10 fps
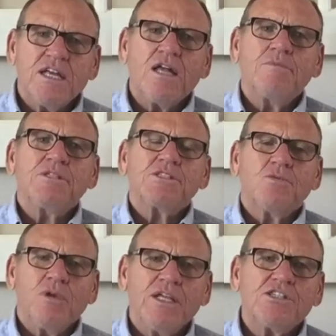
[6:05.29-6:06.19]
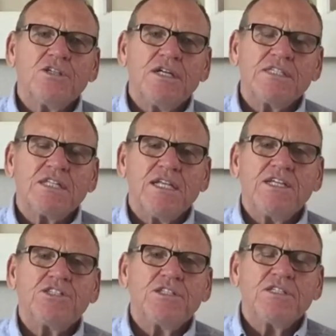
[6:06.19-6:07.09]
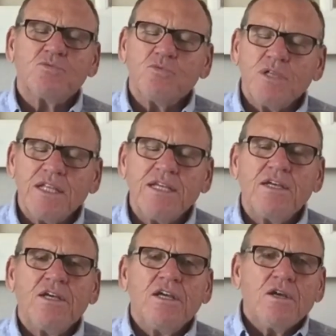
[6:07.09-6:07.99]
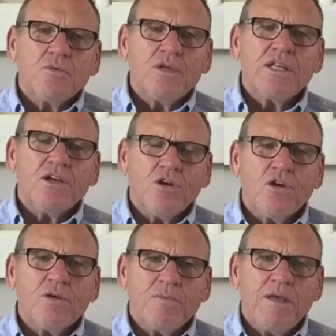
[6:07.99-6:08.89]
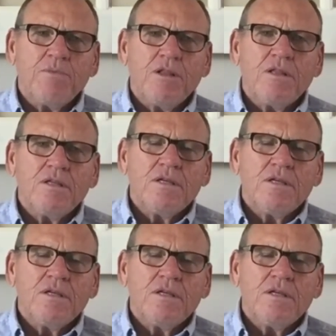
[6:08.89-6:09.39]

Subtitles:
synonymous to relational isolation, has really, really hurt people.